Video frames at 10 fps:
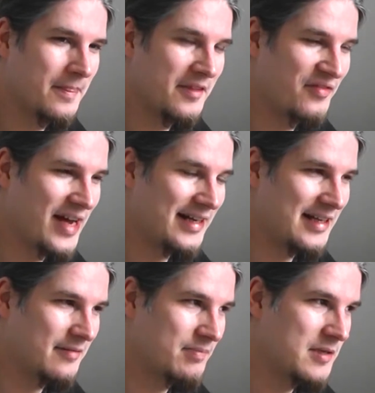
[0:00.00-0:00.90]
the fact
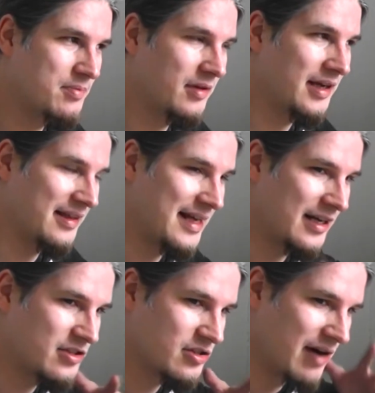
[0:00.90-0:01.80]
that people like
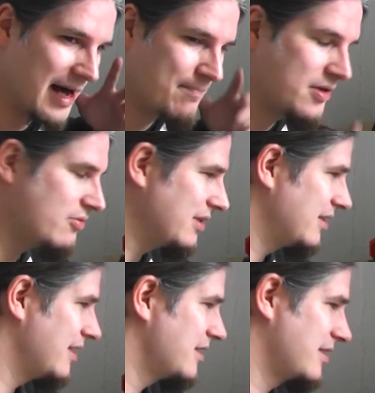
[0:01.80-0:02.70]
that are so happy
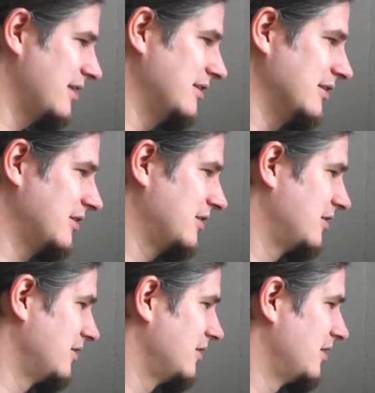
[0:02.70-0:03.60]
with this, is
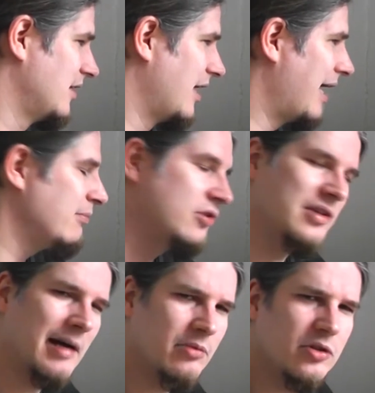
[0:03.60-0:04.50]
just, I'm
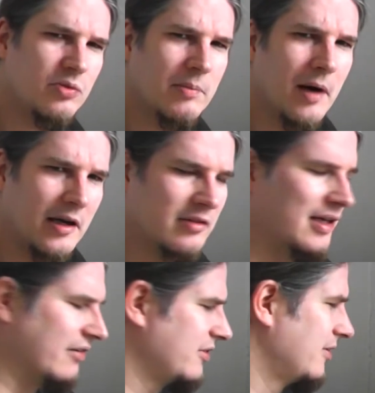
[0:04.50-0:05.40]
good. I'm good with
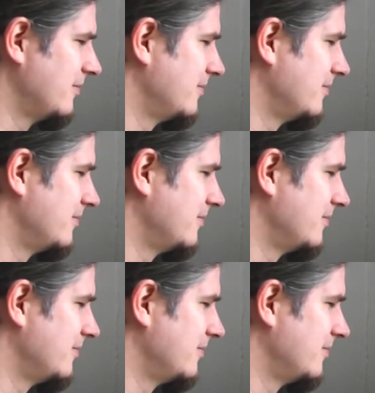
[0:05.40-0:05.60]
Minecraft.